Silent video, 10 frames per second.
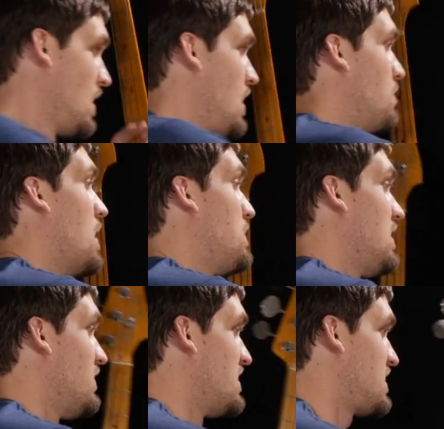My
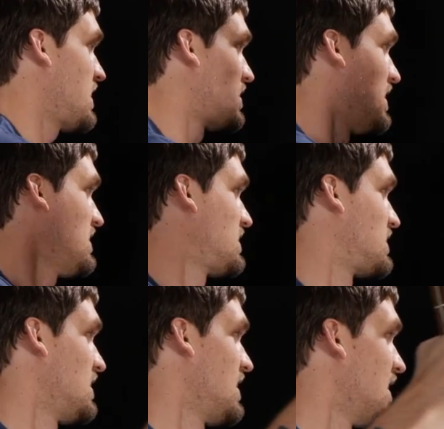PV Cirrus
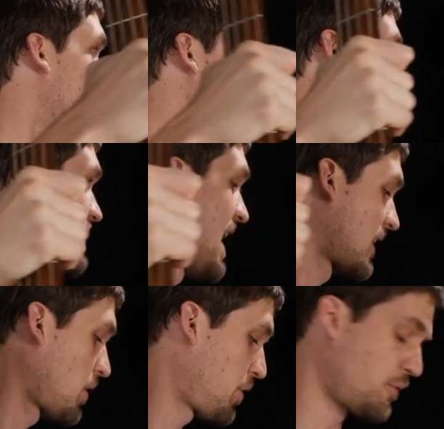is a neck
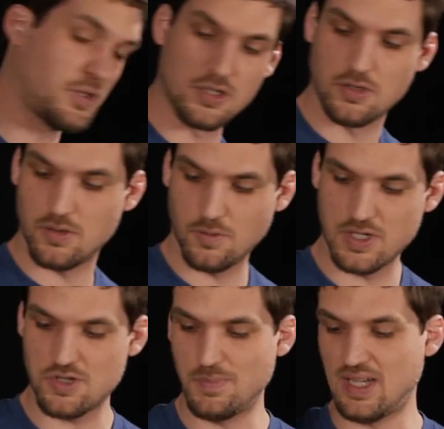through,
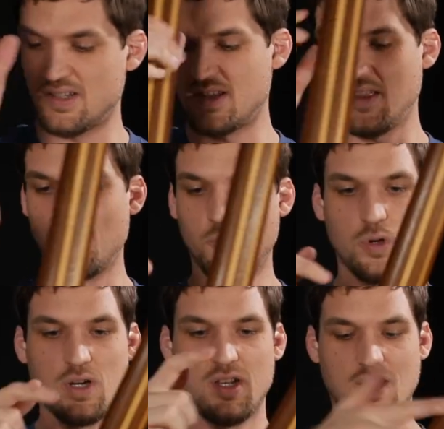which means that the
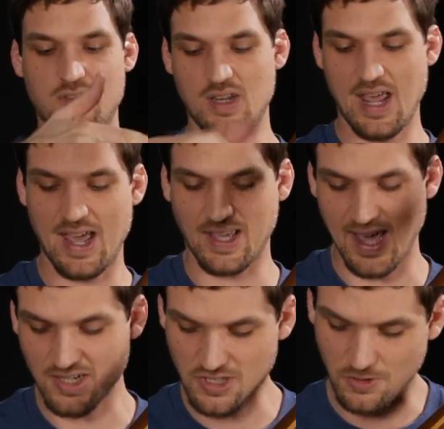wood of the neck
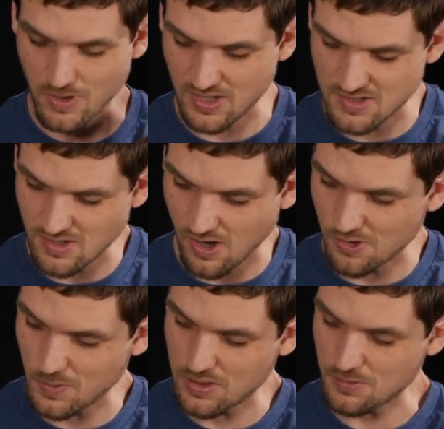actually runs all the
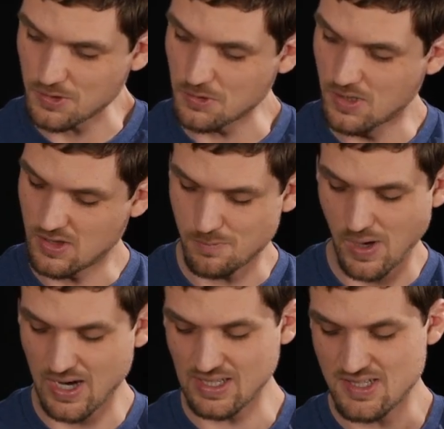way through the
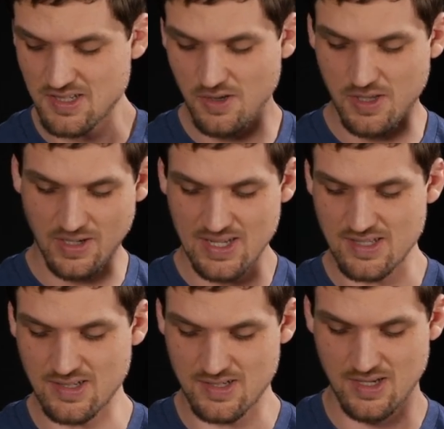body. So there
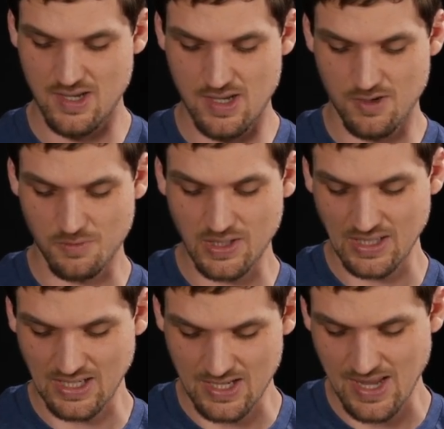isn't
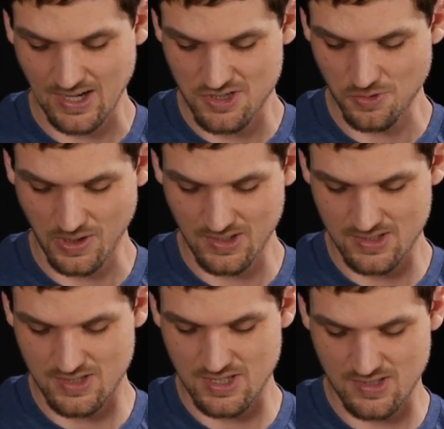really a neck joint.
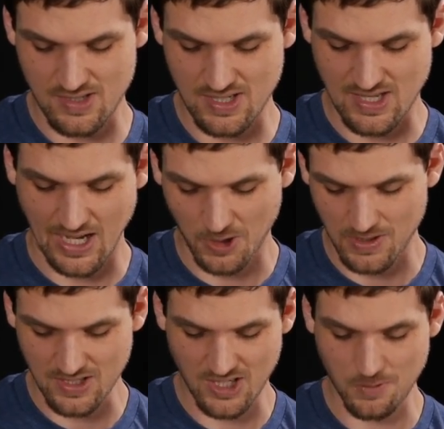It's just this
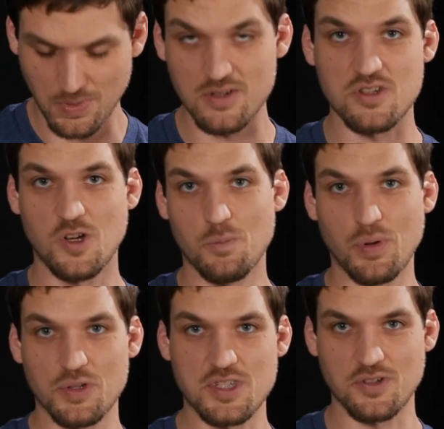area here, but there's no
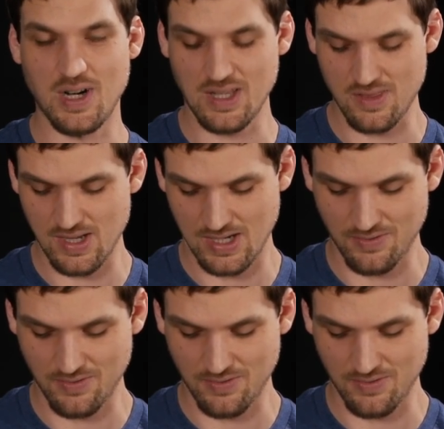bolts or anything.